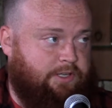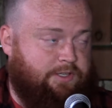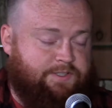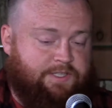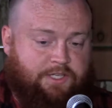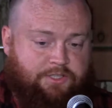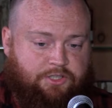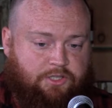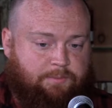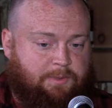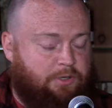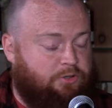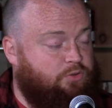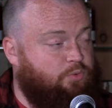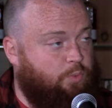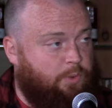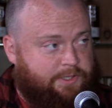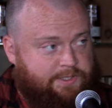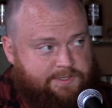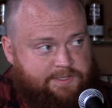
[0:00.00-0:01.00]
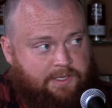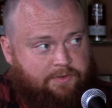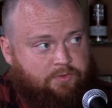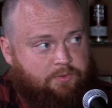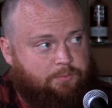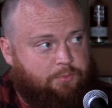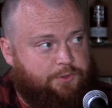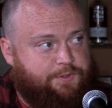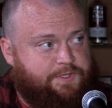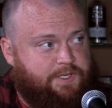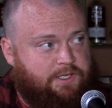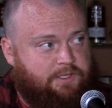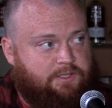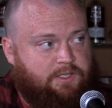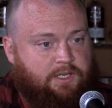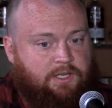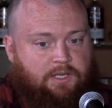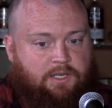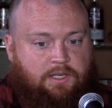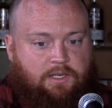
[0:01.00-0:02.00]
It's actually about 27%
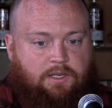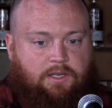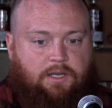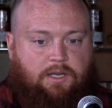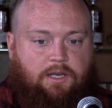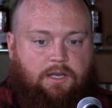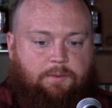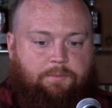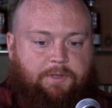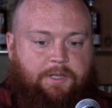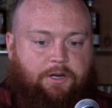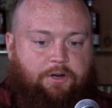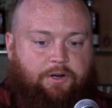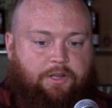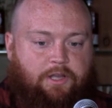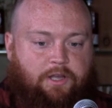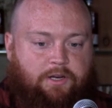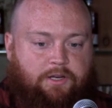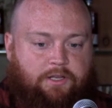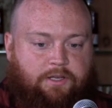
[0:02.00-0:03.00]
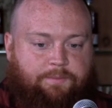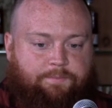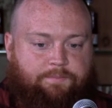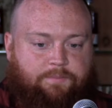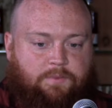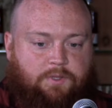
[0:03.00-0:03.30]
Garryana